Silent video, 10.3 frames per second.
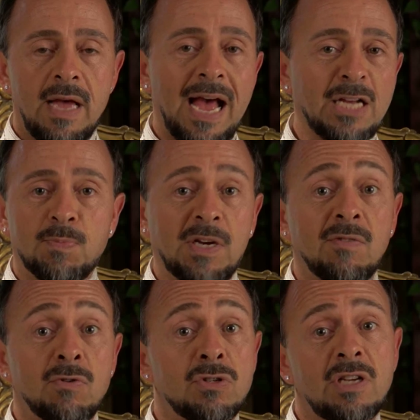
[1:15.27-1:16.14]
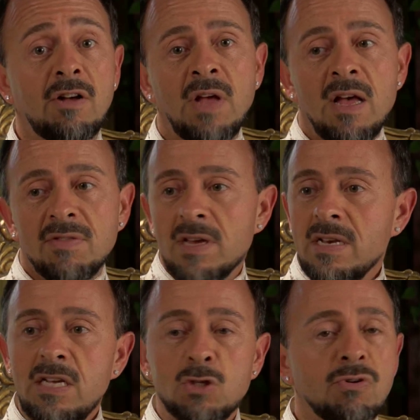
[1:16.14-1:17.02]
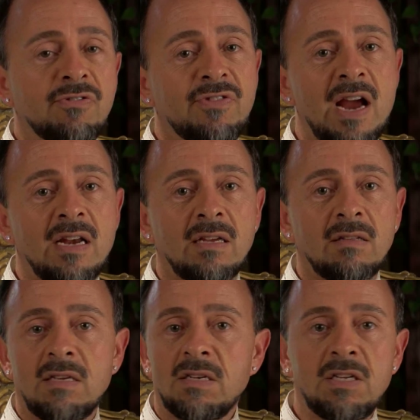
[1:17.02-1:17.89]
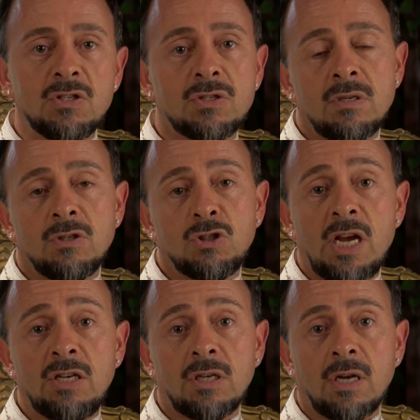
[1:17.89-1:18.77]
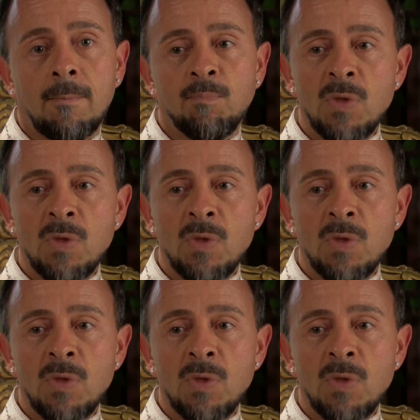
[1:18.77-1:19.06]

aspect of yourself that needs refining, that needs changing.